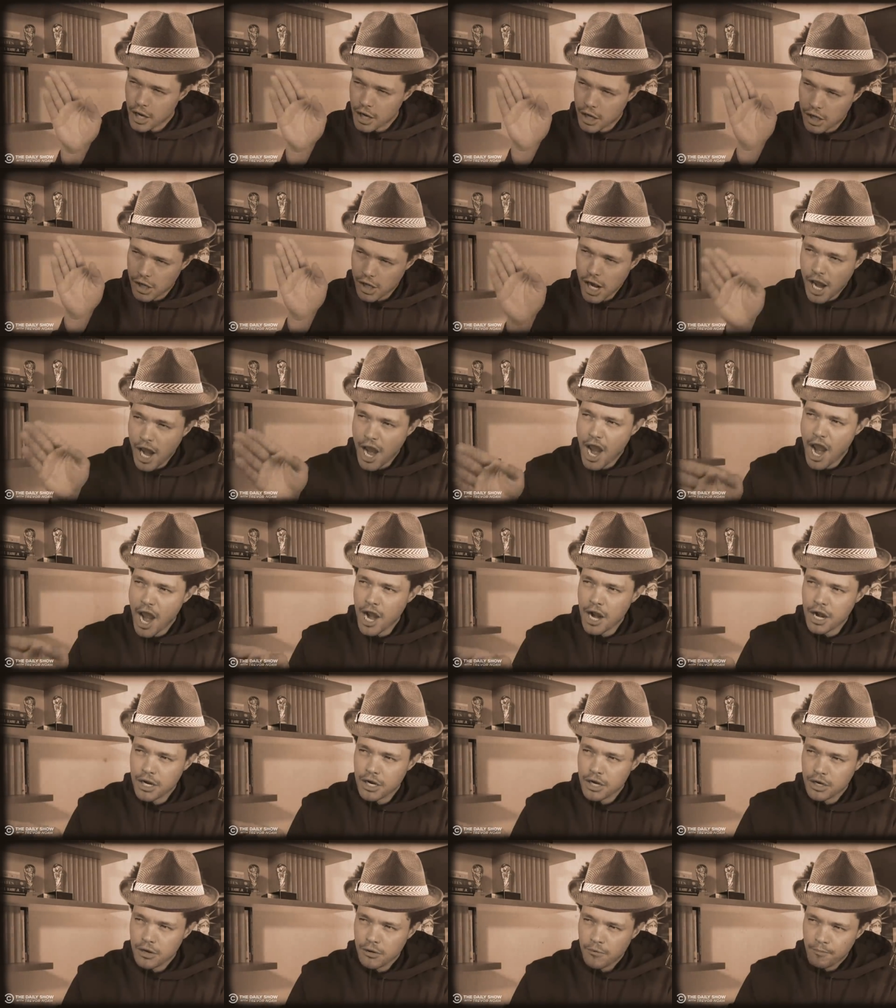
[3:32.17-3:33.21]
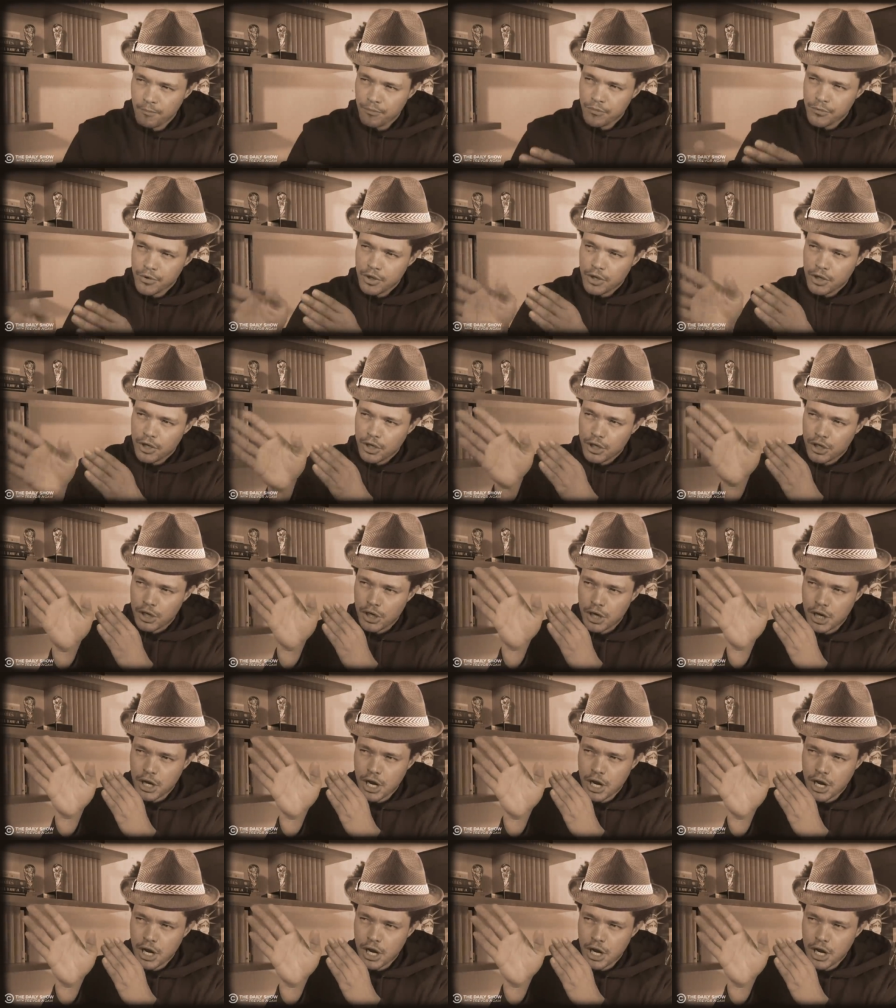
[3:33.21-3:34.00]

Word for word: And then you're